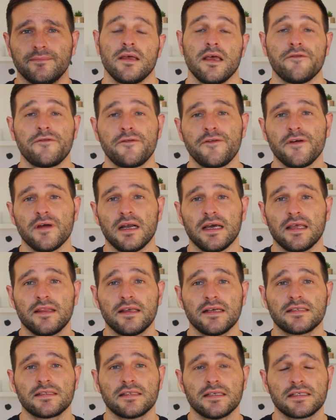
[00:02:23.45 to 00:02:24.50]
If you feel like
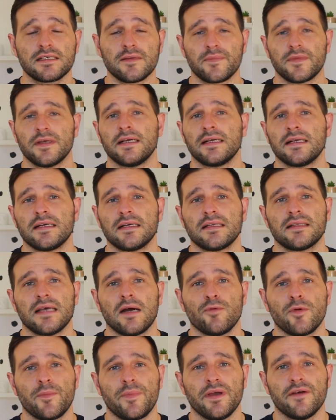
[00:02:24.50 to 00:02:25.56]
this is something
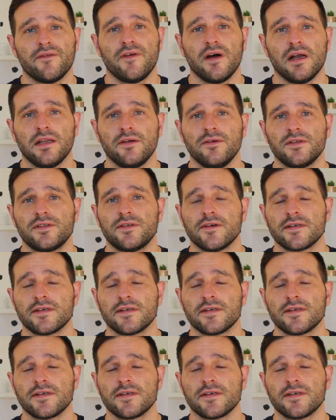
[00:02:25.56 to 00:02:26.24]
that would be of value to